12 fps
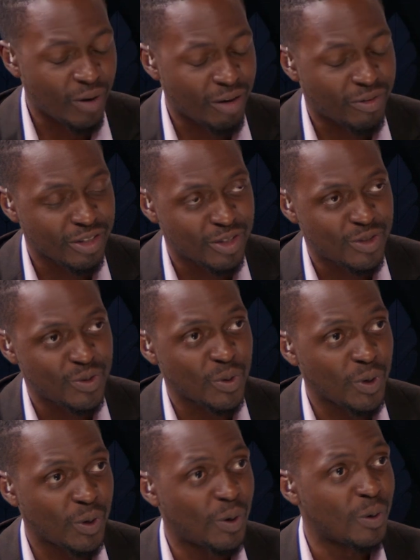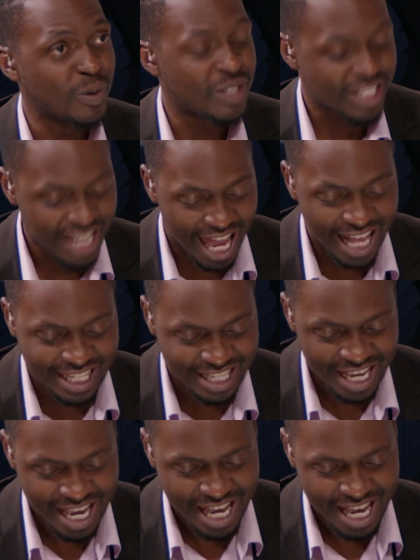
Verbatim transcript: reference to your own stats.